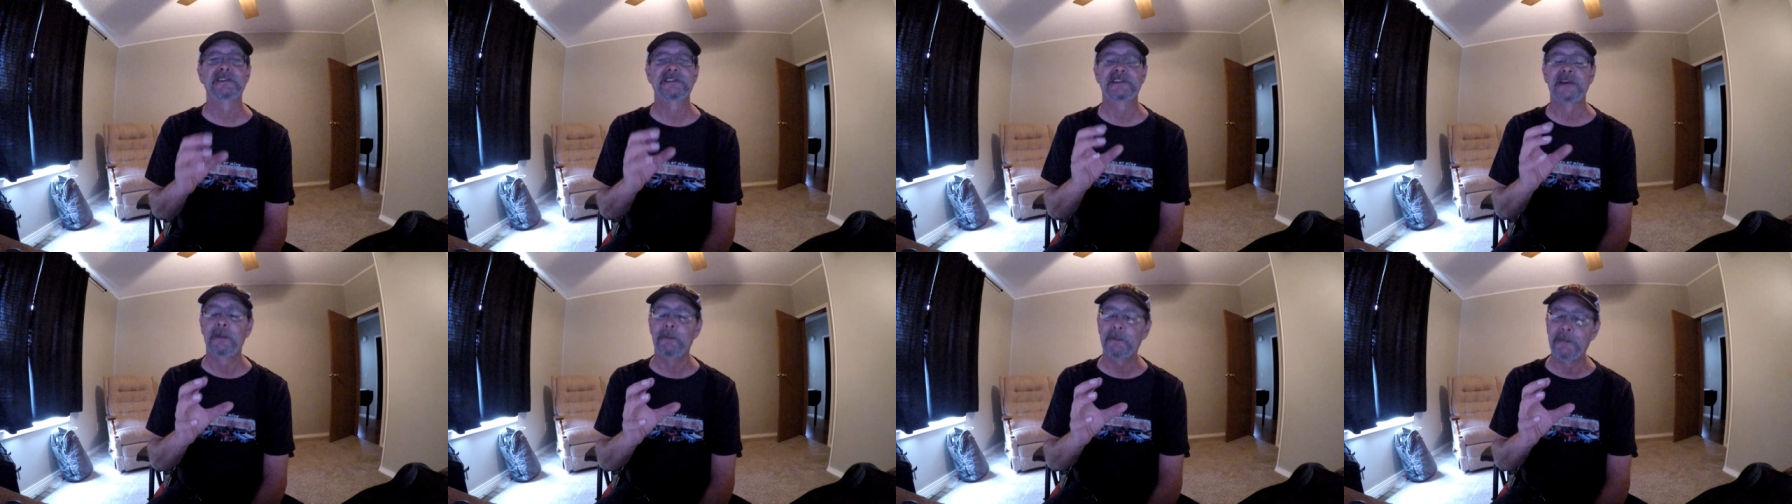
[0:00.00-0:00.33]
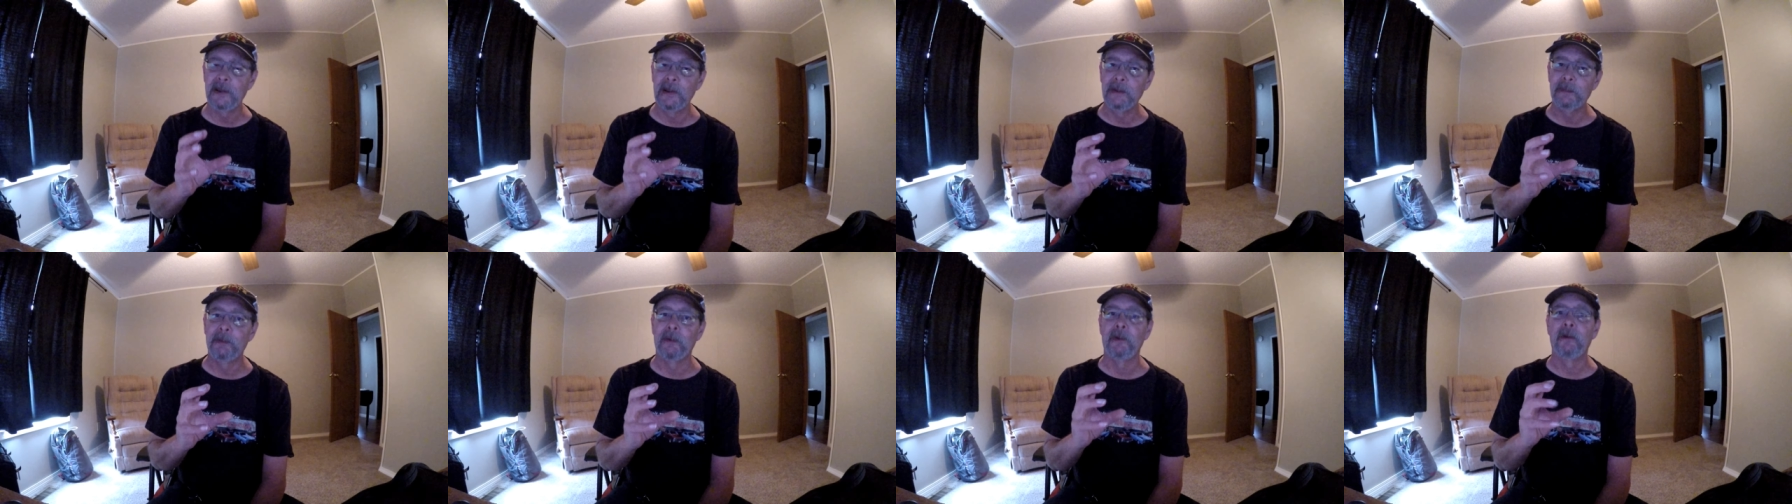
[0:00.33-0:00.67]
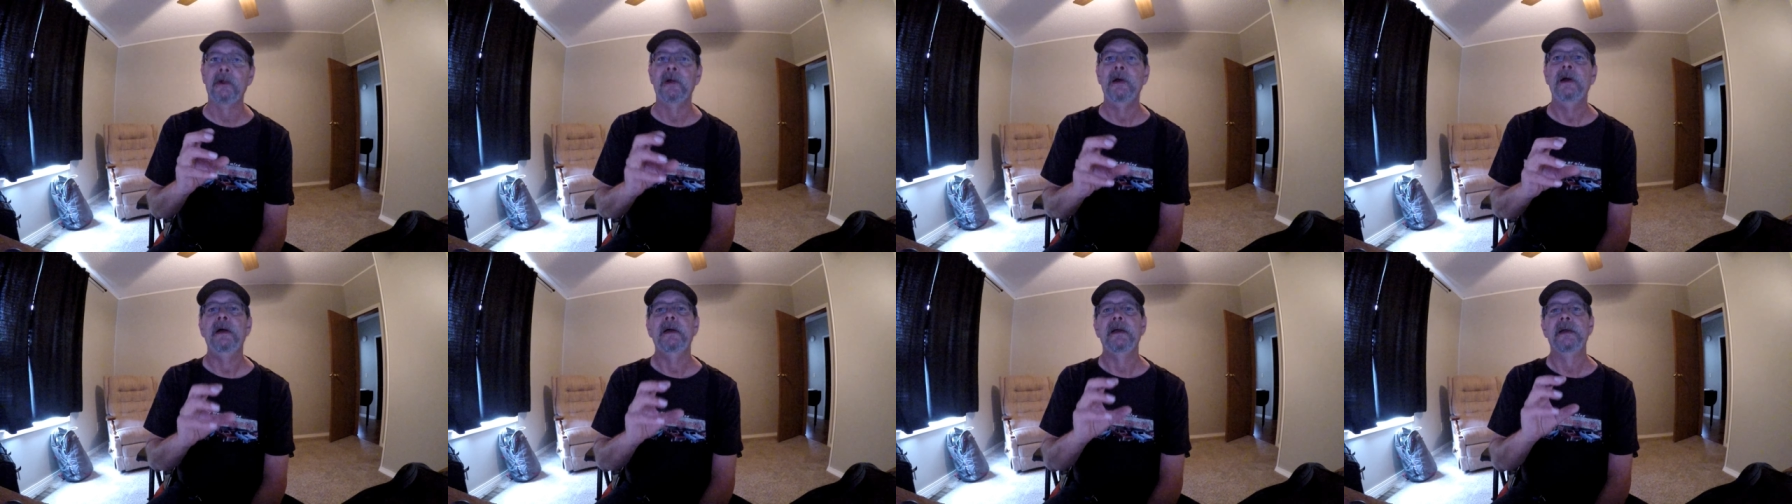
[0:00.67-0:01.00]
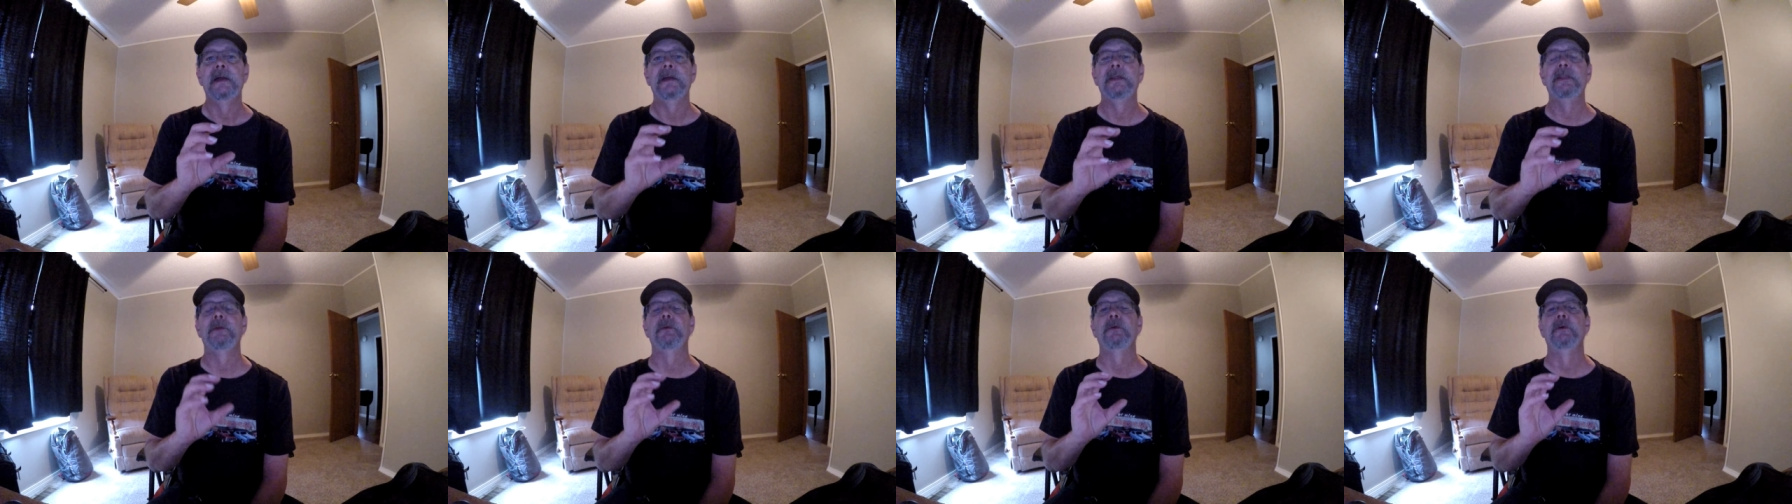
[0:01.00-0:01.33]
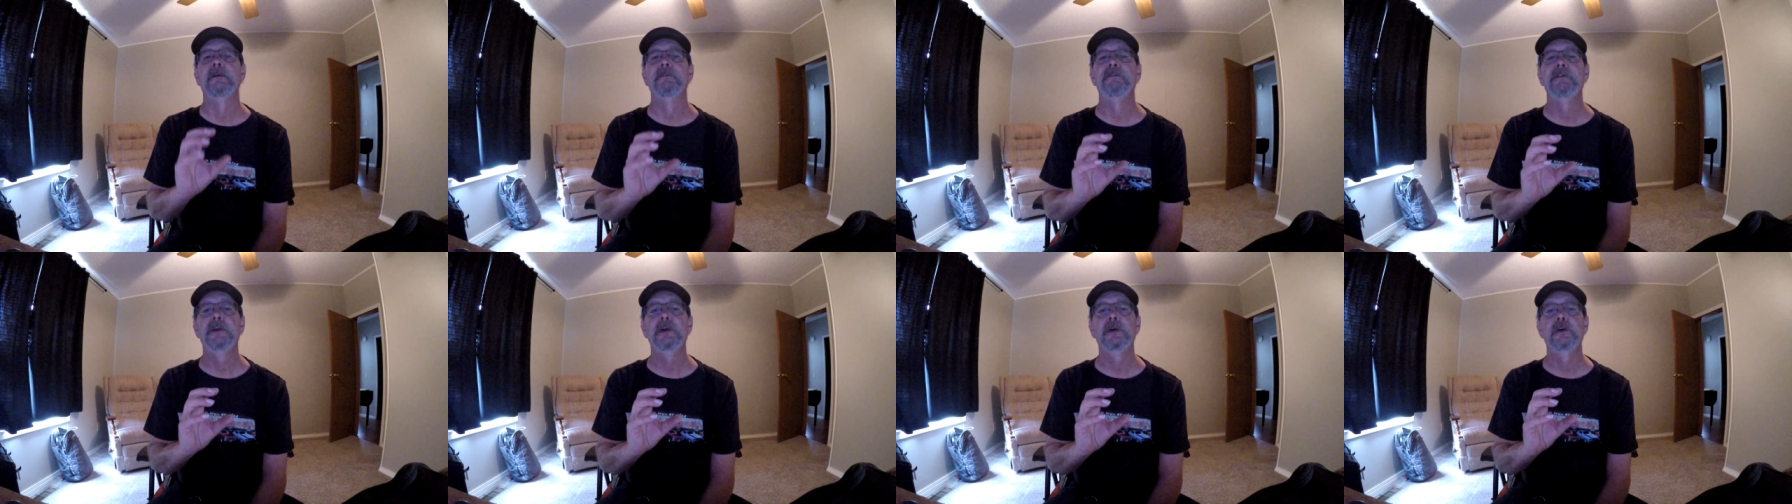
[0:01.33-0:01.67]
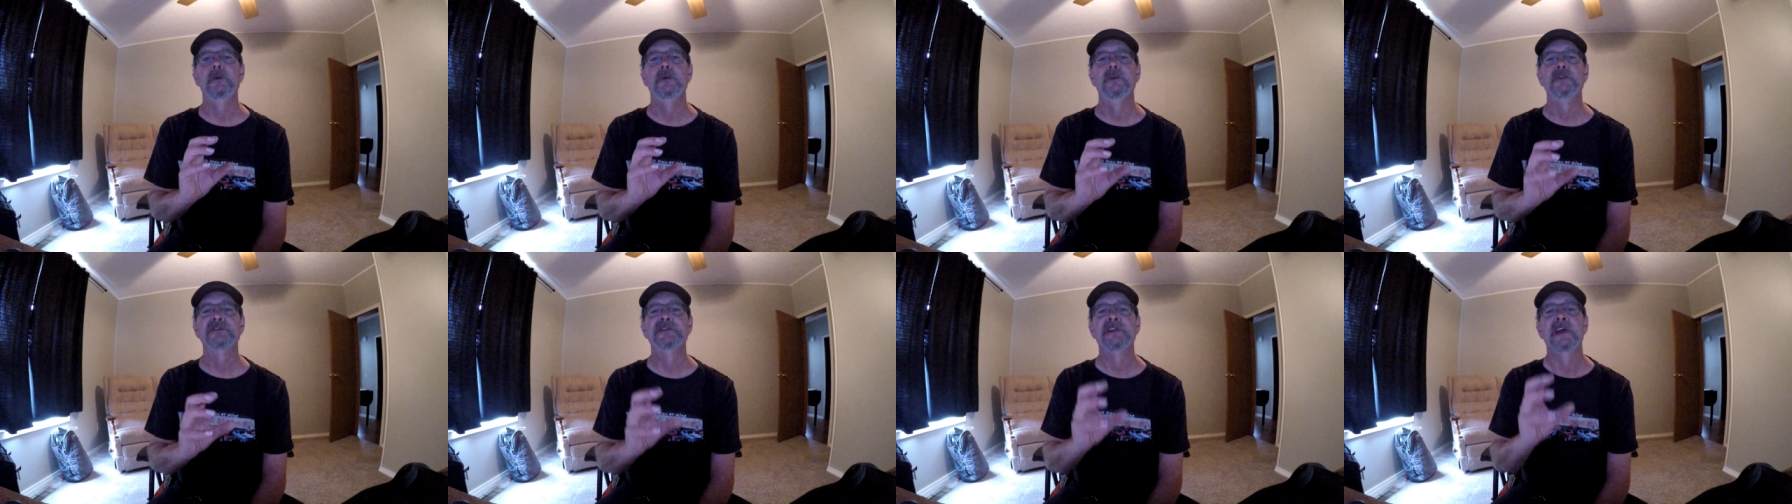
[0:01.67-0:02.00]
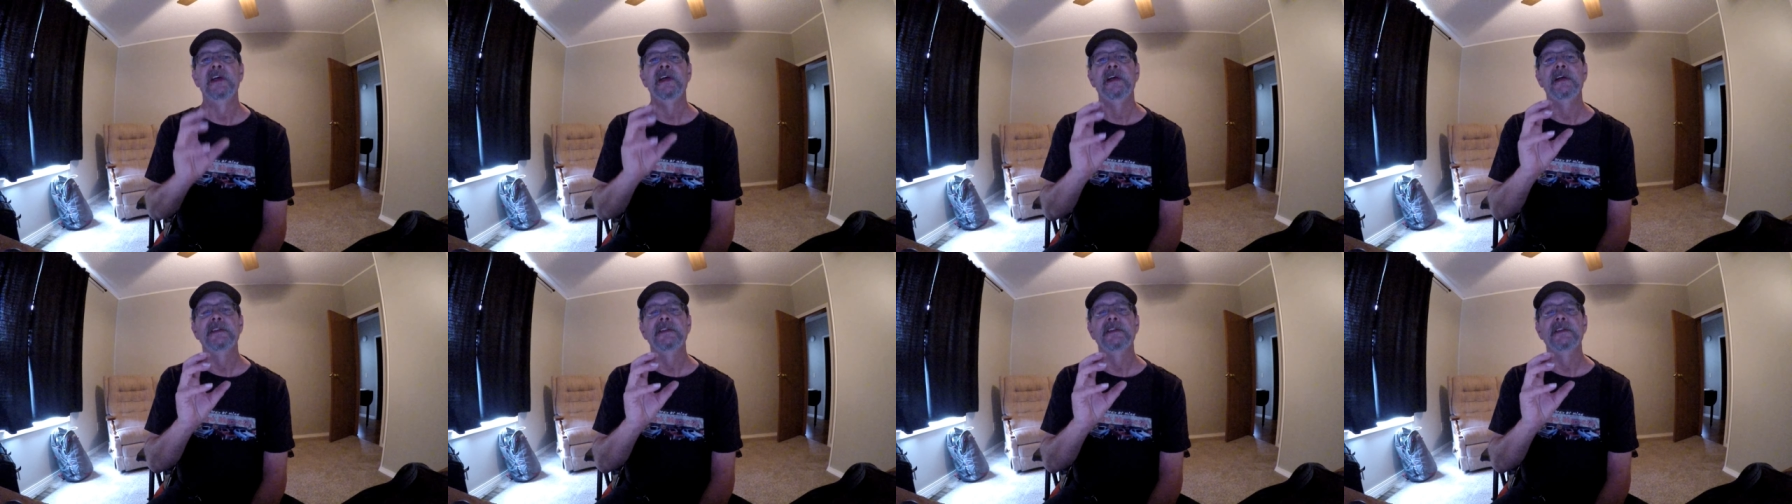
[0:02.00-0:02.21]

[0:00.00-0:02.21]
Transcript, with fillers: some people in the reviews